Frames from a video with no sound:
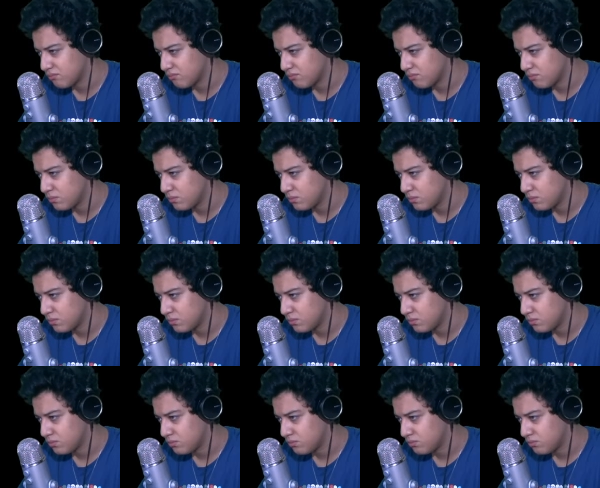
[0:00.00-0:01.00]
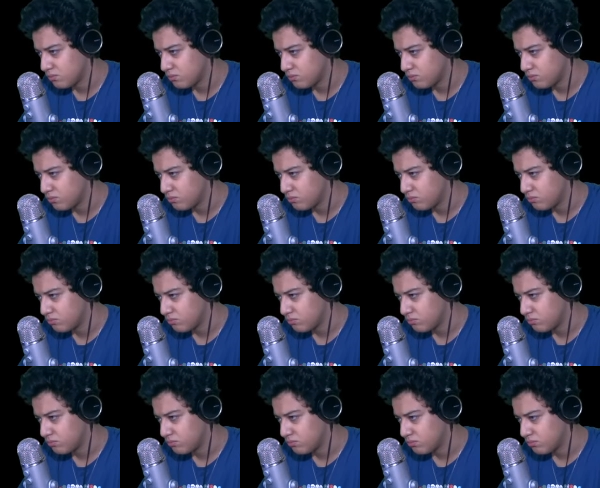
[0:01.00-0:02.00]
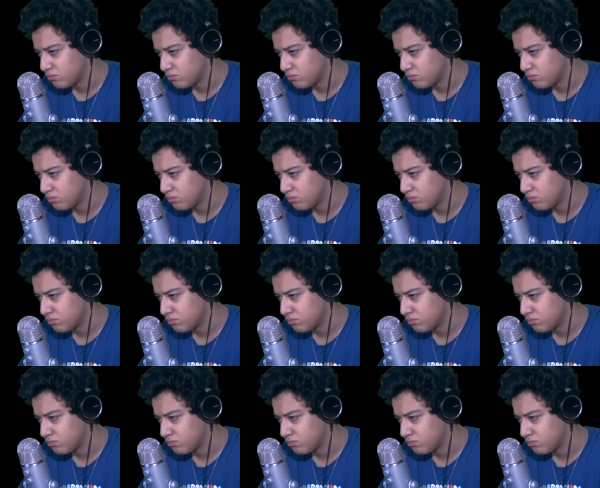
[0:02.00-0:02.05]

[no speech]